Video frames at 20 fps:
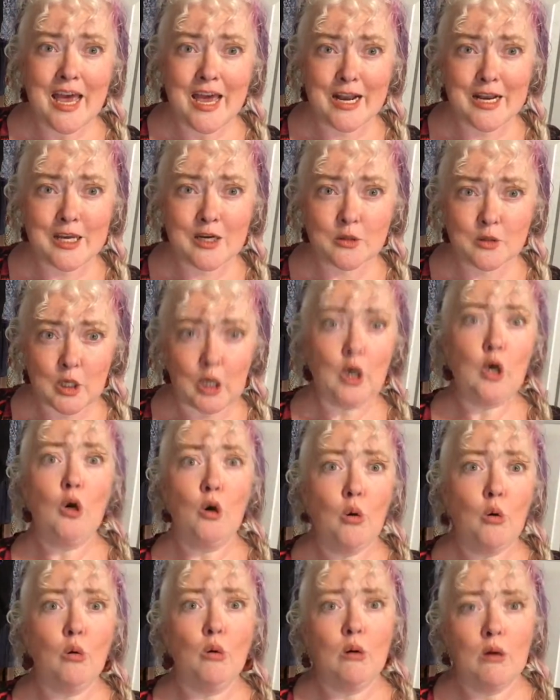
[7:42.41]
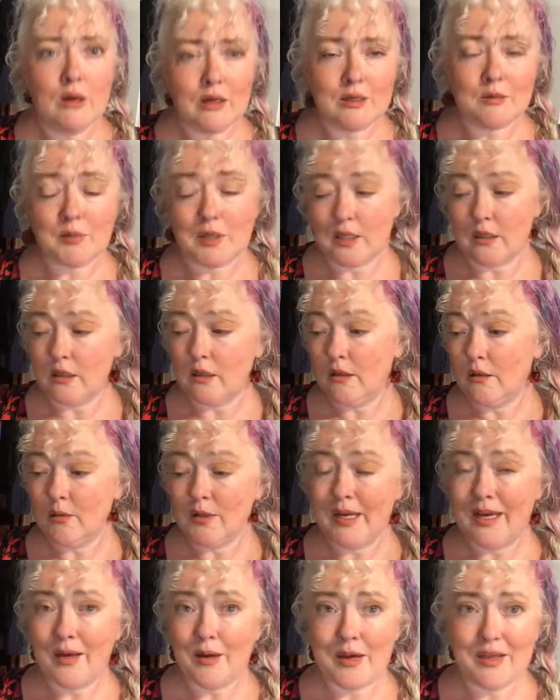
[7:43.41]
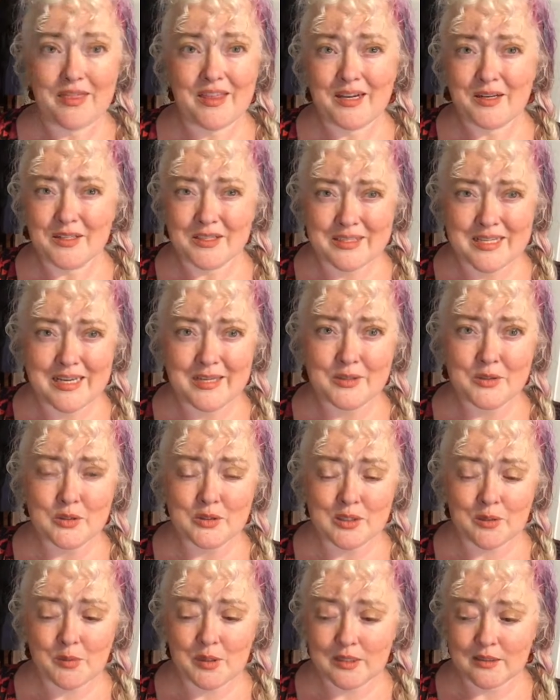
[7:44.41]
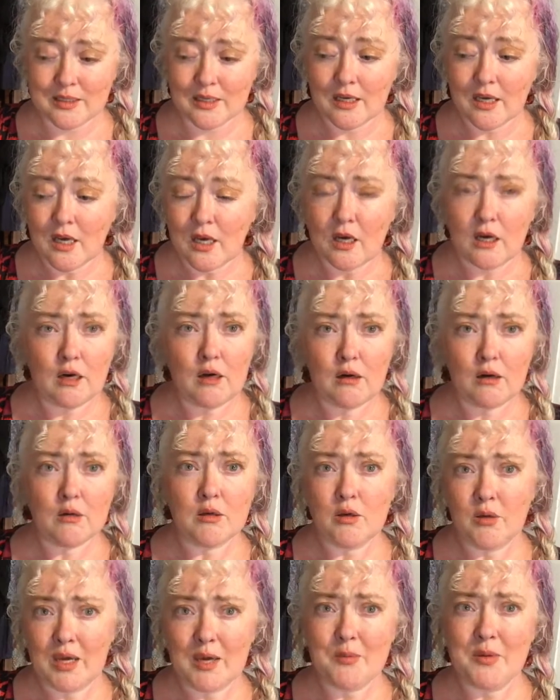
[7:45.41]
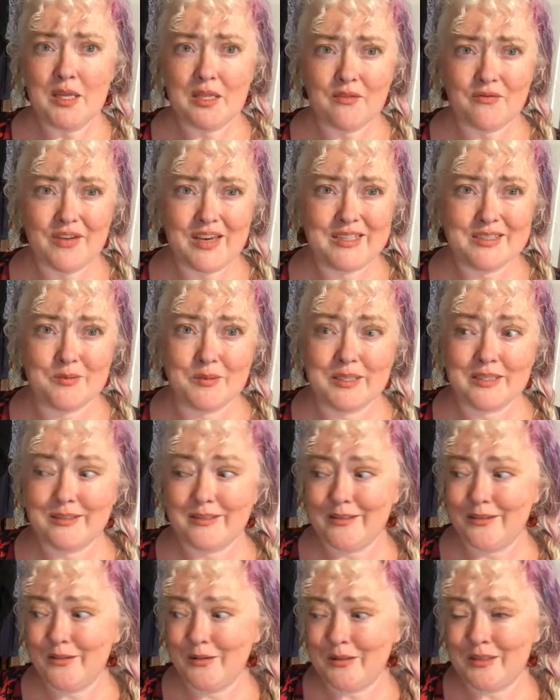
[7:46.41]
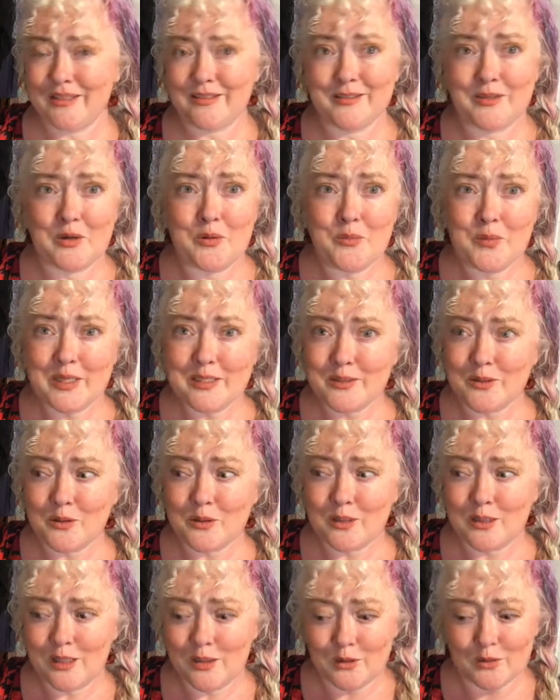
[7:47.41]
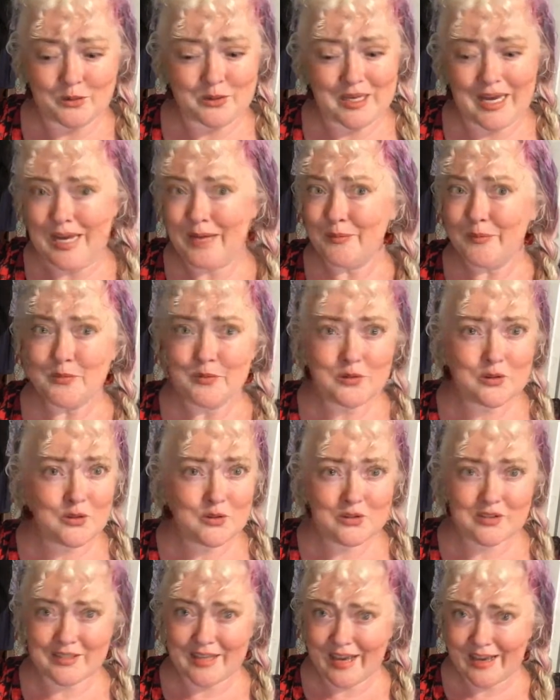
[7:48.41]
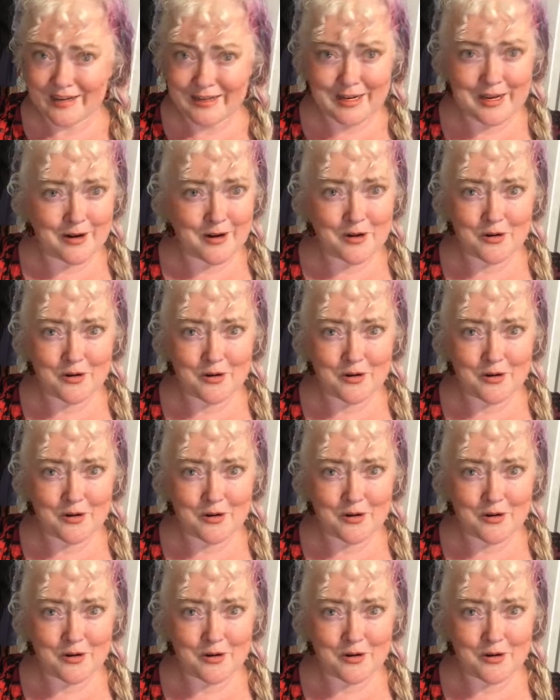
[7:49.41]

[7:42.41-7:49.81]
And he goes, oh, and I'm like, oh, what happened? I thought he sneezed or something. He's like, oh, you hit me in the face. I'm like, dude, then don't be so close. I'm standing here.